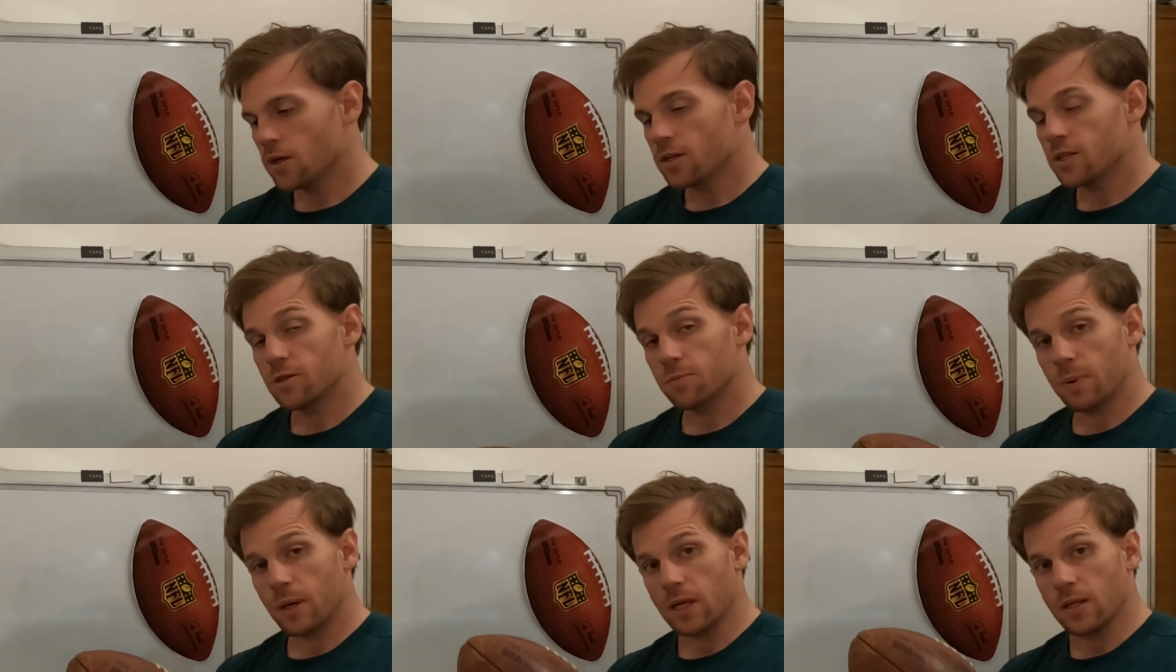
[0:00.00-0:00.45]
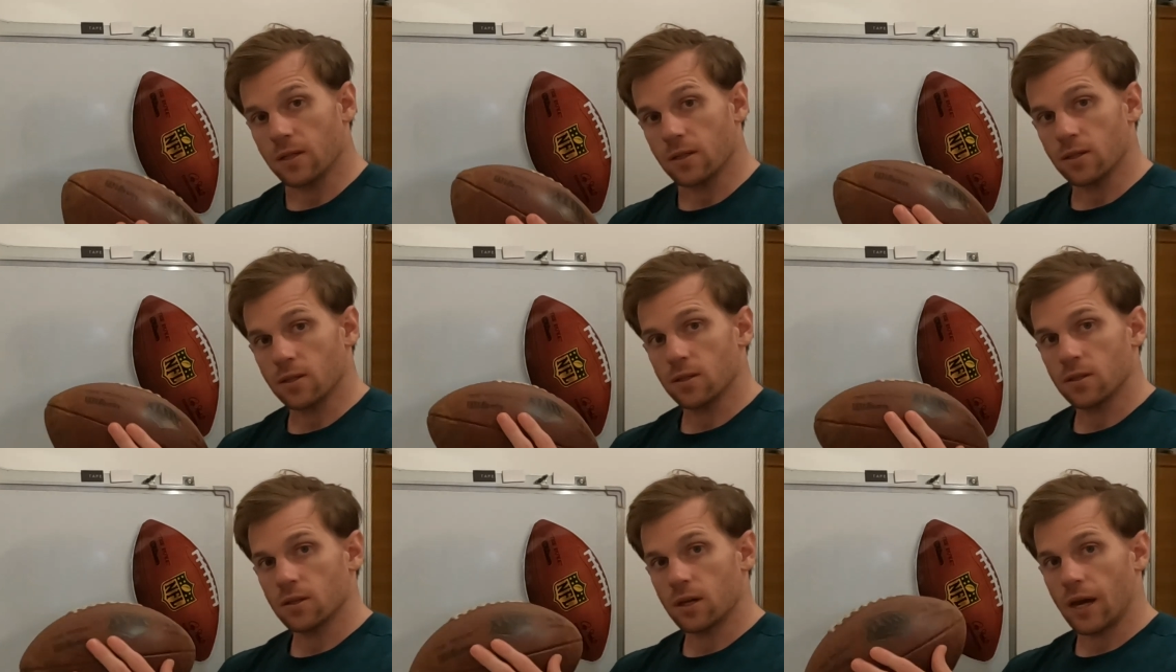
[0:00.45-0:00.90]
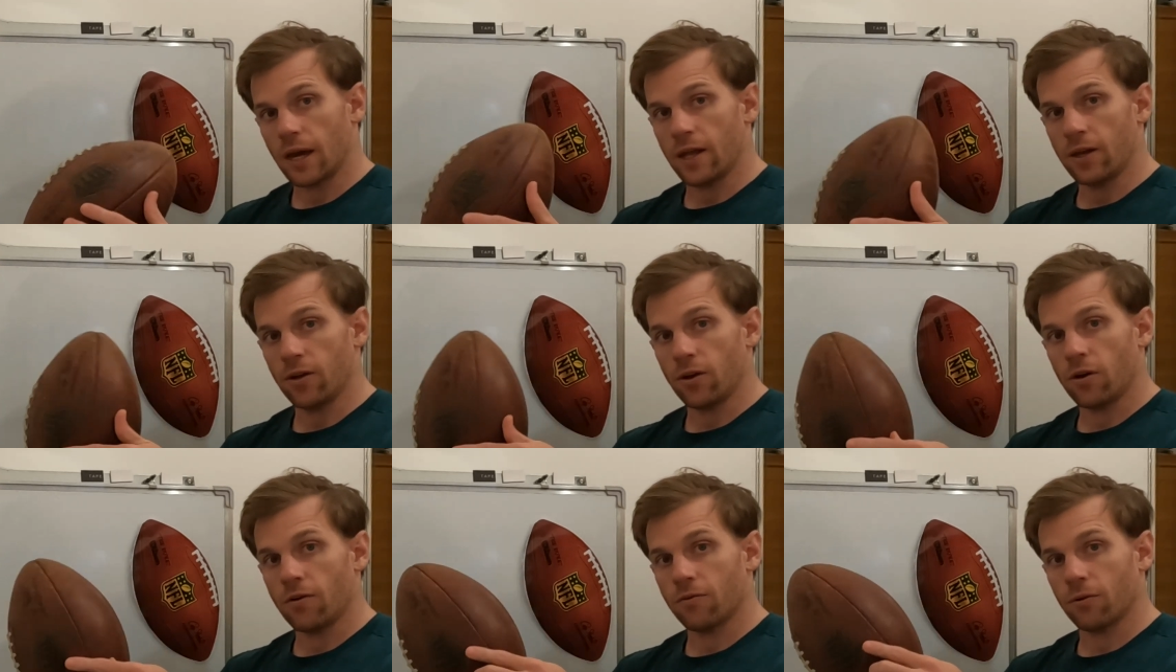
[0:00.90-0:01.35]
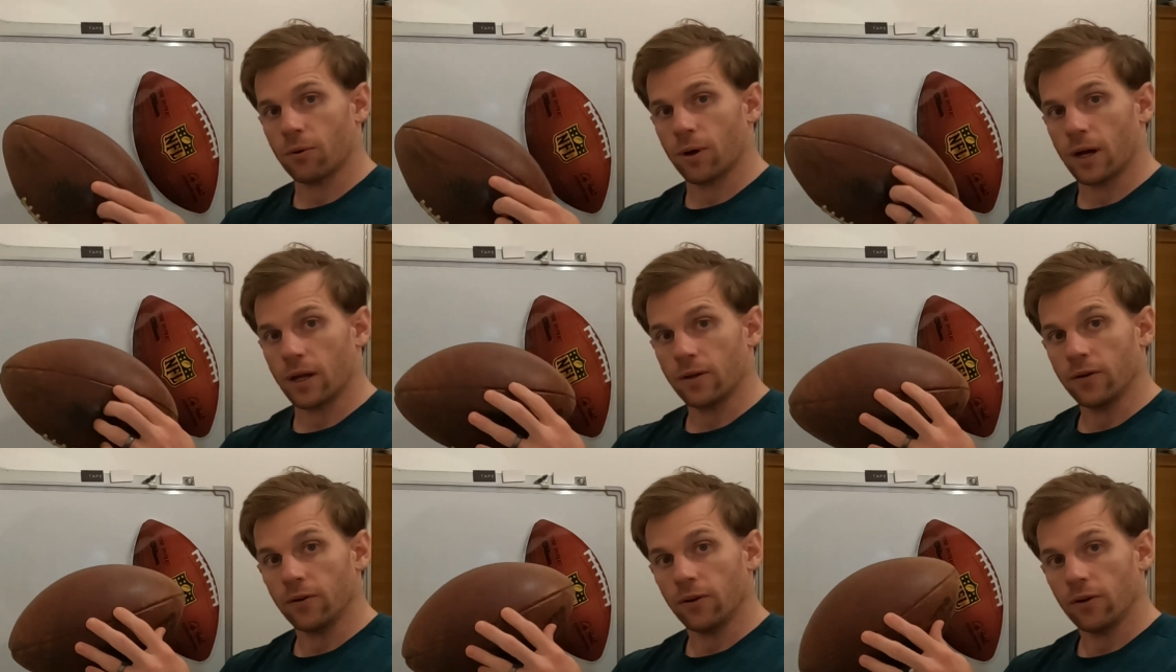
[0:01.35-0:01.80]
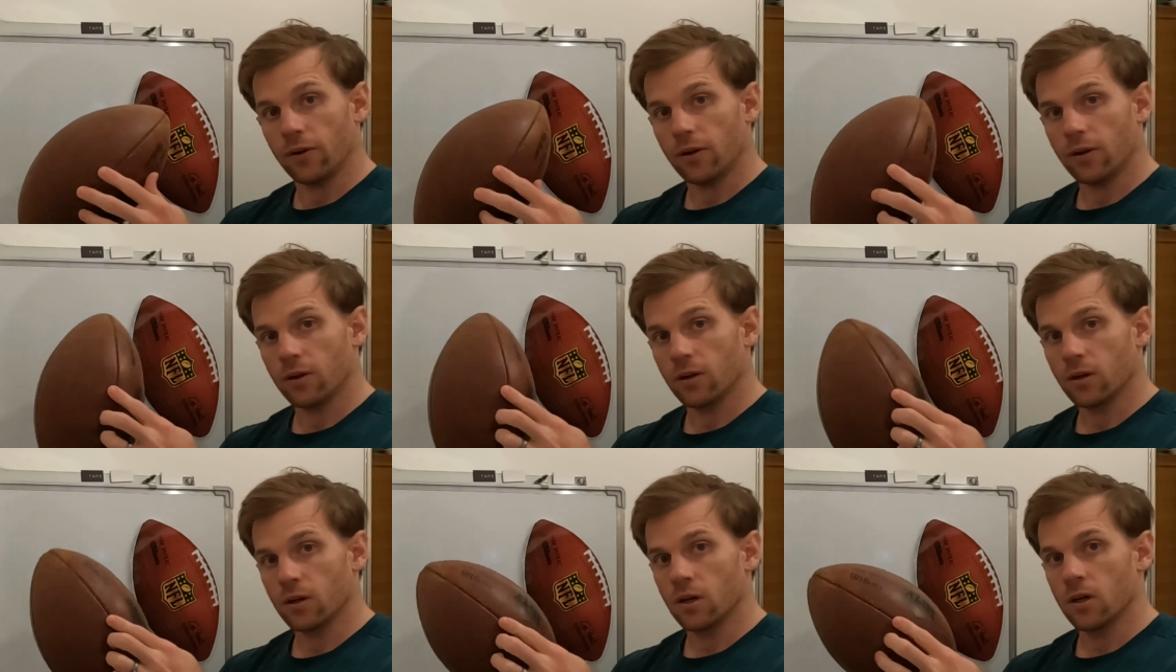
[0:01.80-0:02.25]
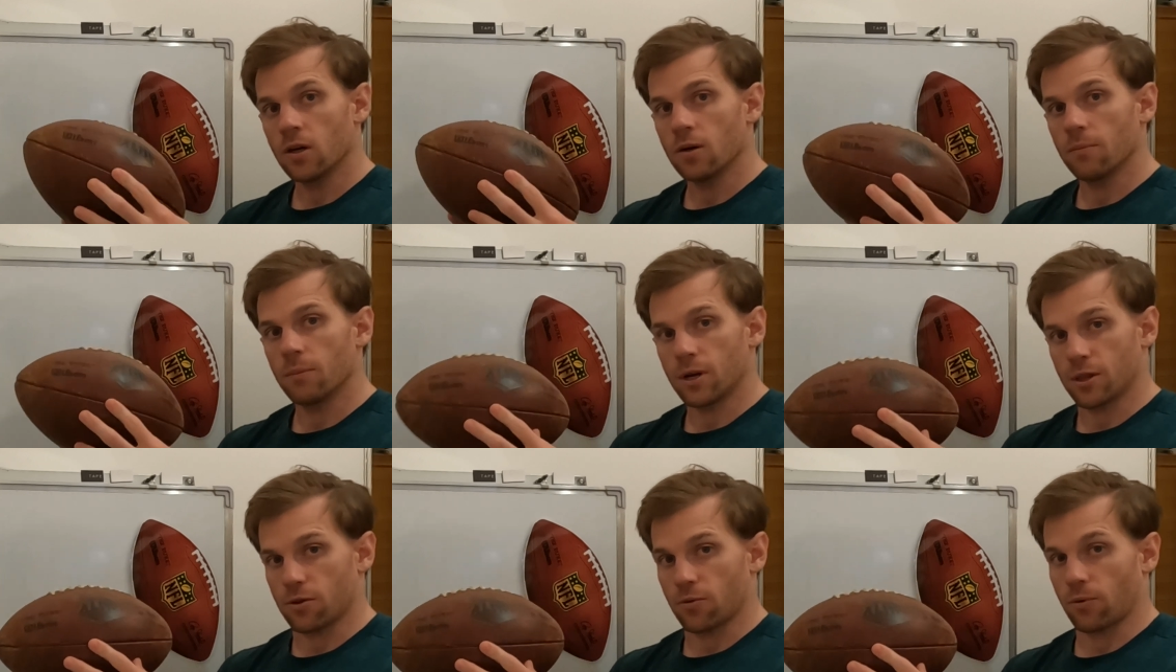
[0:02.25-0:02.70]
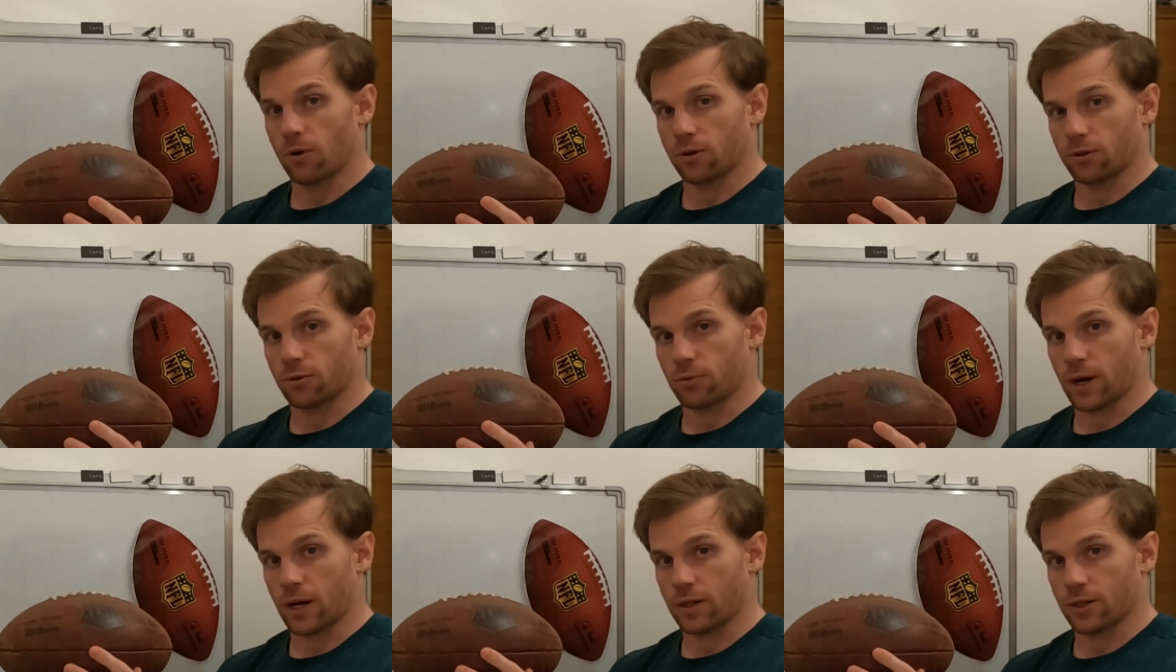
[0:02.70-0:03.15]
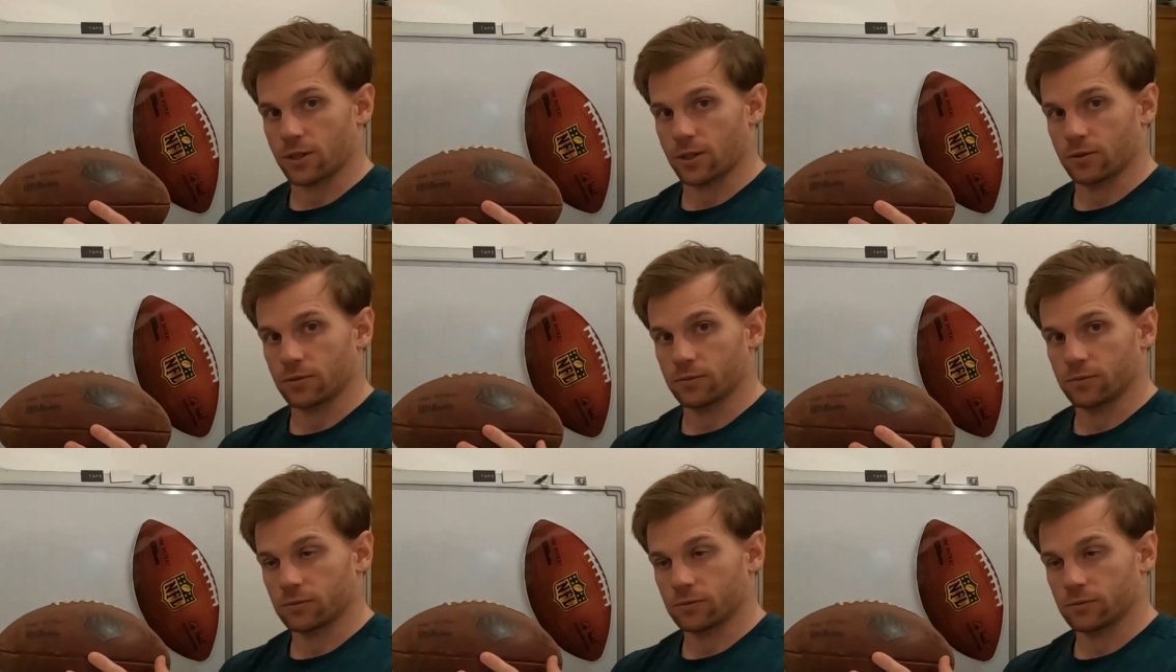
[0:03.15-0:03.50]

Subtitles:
spins end over end, but in the wrong direction.